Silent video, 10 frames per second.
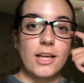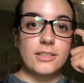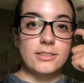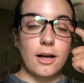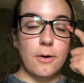
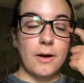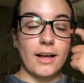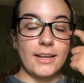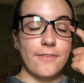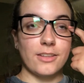So
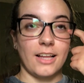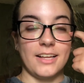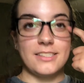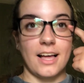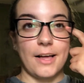
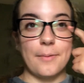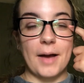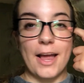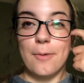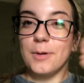nevertheless,
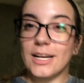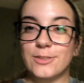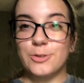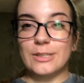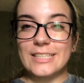I hope you guys
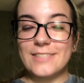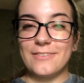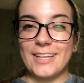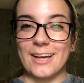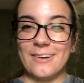enjoyed this
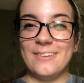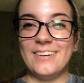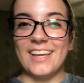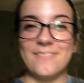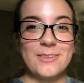video.
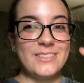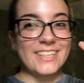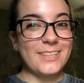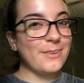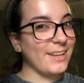If you
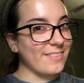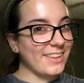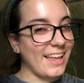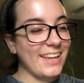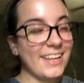did, you can give it a
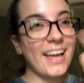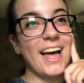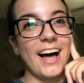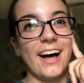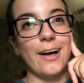like.
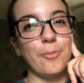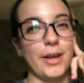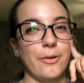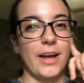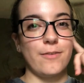I
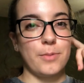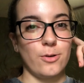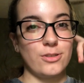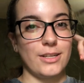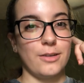know I haven't
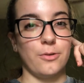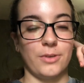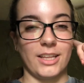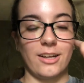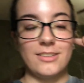posted in a
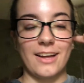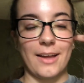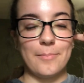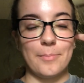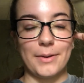really long
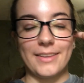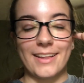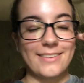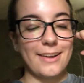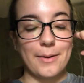time, but
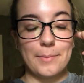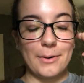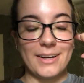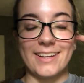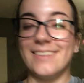that's not
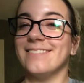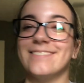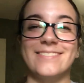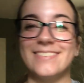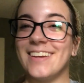important.
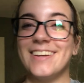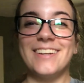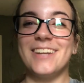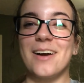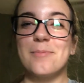
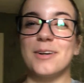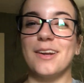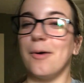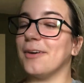Not important at all.